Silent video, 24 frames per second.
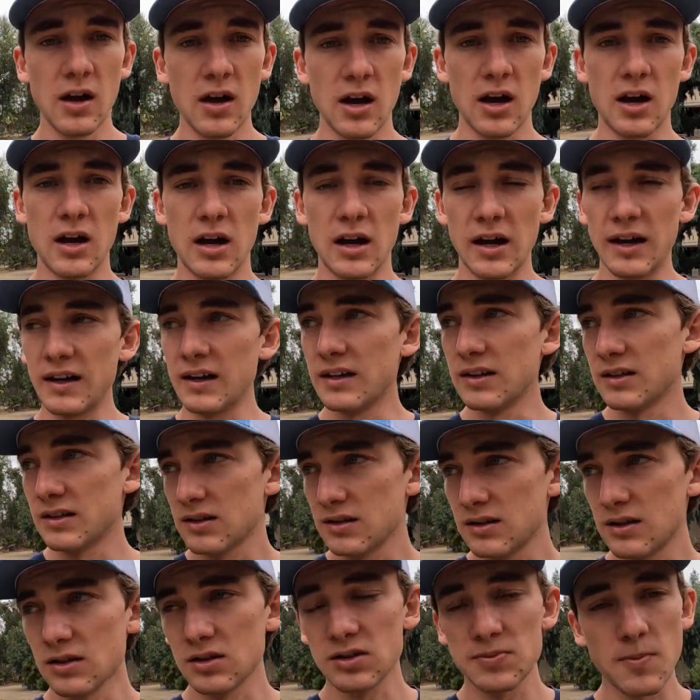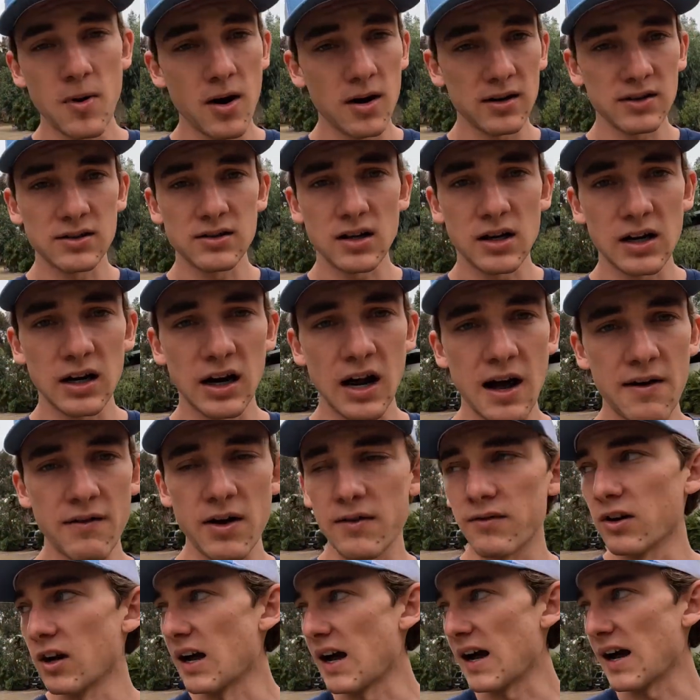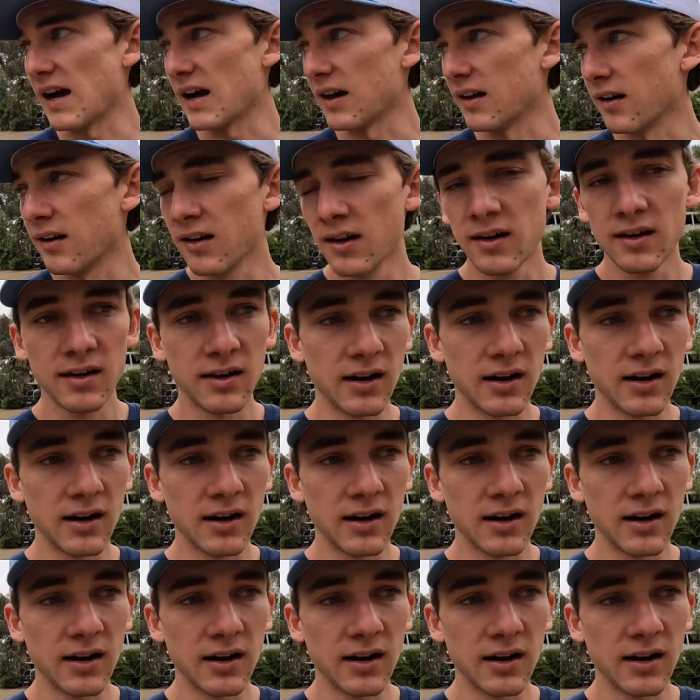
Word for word: Uh, it's the smartest dog I've ever had.